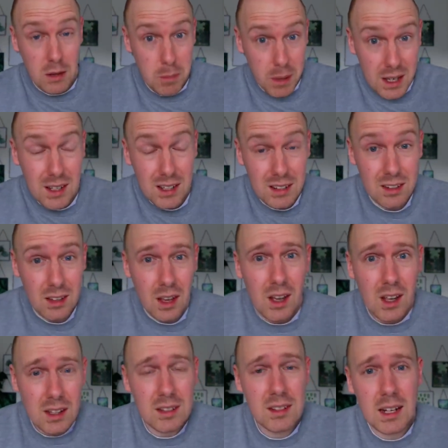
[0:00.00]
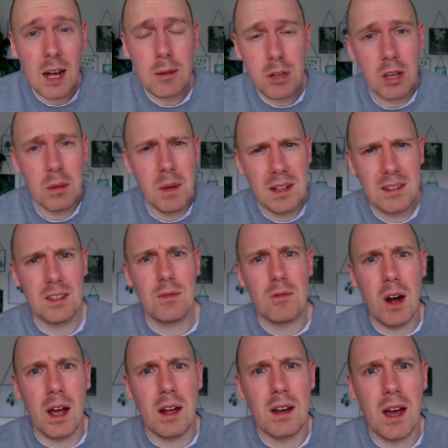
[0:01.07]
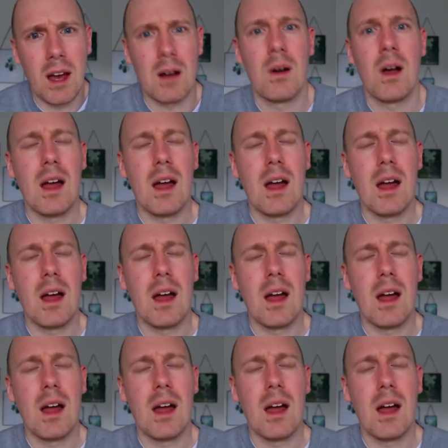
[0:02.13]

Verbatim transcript: the biggest sin I'm committing right now,